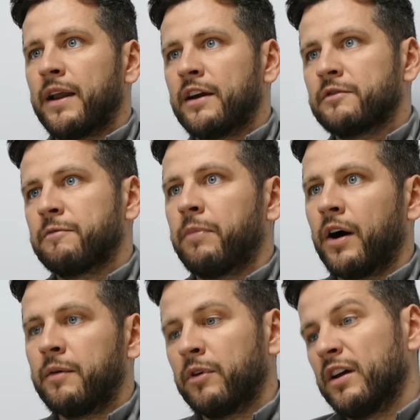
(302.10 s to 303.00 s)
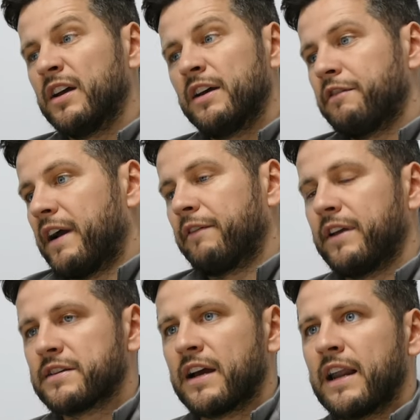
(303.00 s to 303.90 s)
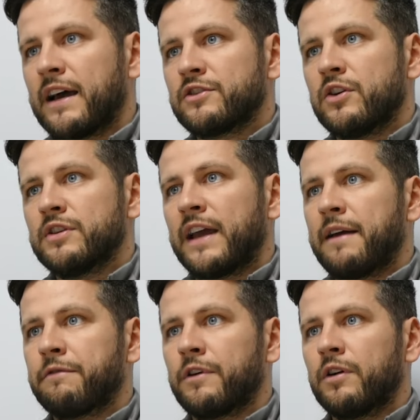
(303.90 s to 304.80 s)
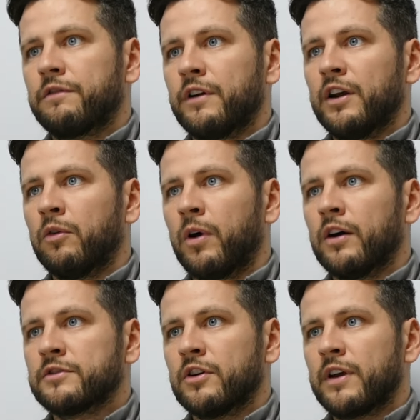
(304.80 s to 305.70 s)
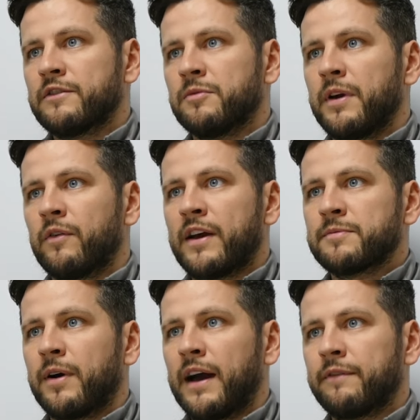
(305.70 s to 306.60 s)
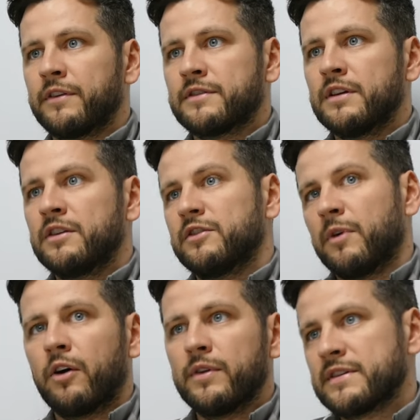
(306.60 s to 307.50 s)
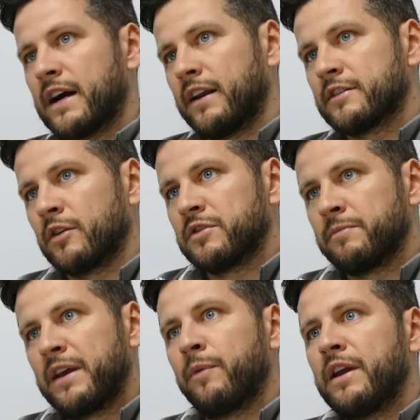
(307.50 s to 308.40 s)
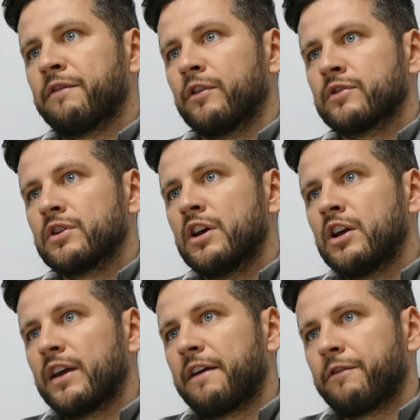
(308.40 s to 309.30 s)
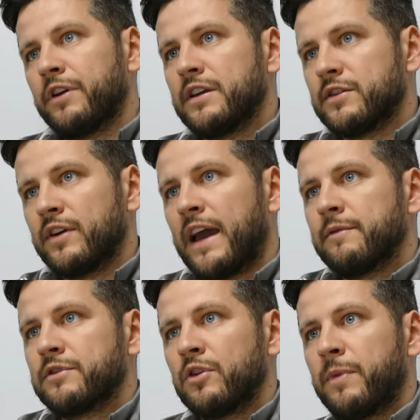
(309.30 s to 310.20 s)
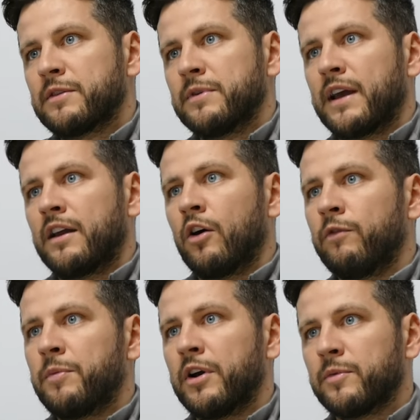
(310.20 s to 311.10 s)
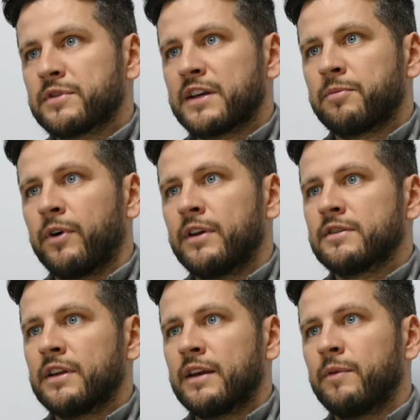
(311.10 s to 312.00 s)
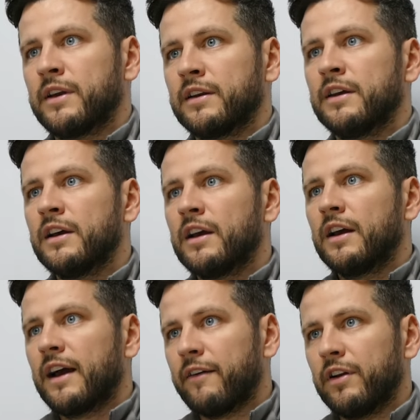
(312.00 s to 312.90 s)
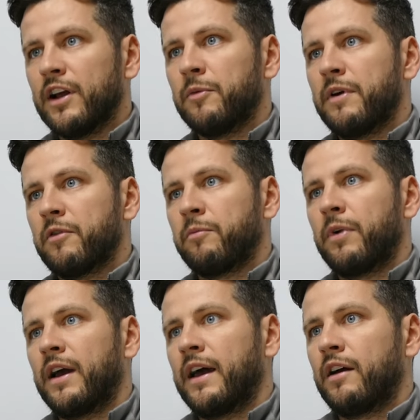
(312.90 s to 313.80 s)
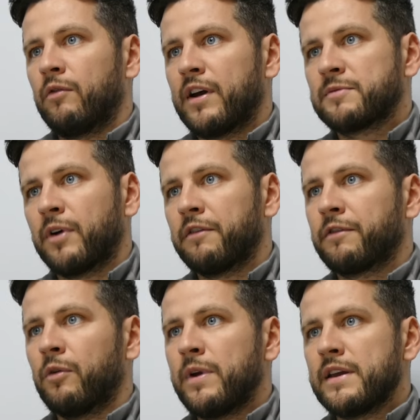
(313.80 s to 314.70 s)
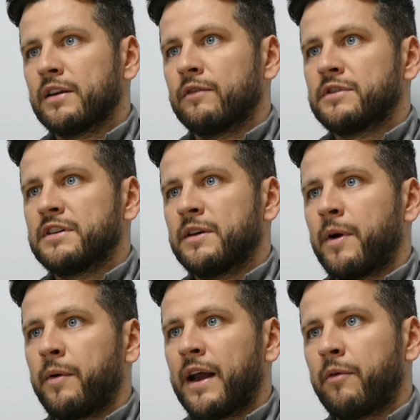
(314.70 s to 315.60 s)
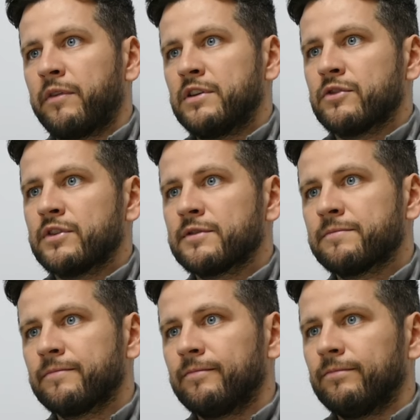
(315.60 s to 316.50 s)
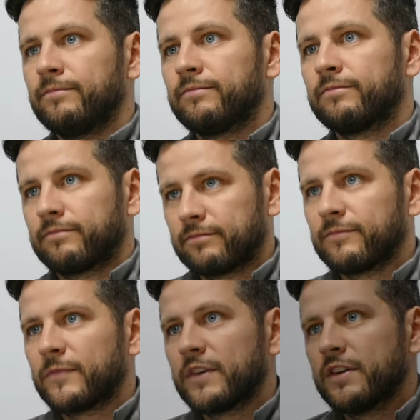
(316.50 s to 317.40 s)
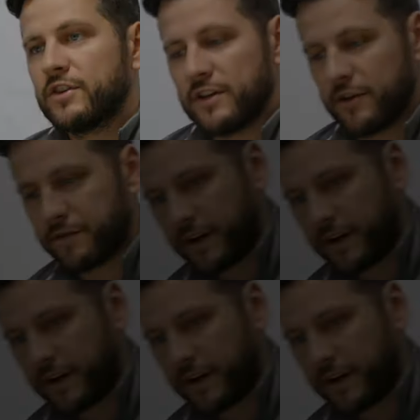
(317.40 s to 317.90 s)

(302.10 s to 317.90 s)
players by, but thankfully it's our last Tuesday game for for a little while, so it gives a bit of respite after tomorrow and Saturday. So it's a big week for us. Get through these two games, do the best we can, hopefully pick up six points, and then we can have a little bit of a, uh, a respite for a week and obviously see where we are with injuries. Connor, thank you for your time. Cheers, Lewis.